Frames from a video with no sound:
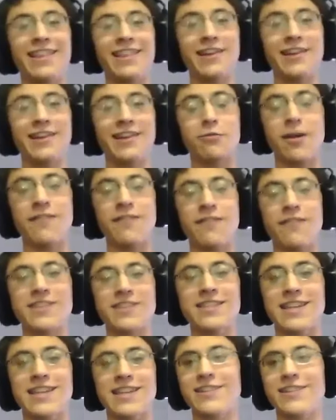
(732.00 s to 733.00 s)
look, we have
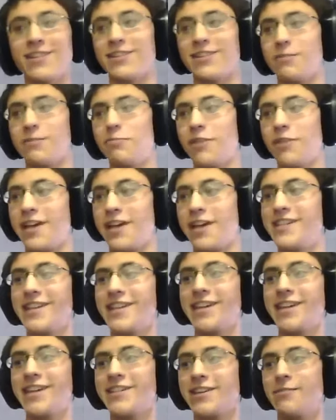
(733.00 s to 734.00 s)
this thing called the
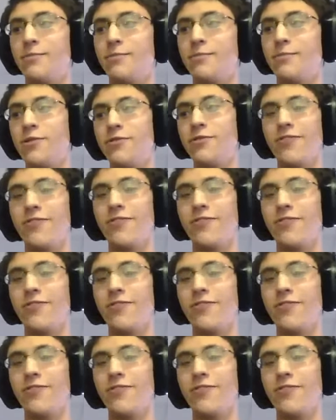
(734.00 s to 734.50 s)
PlayStation Move,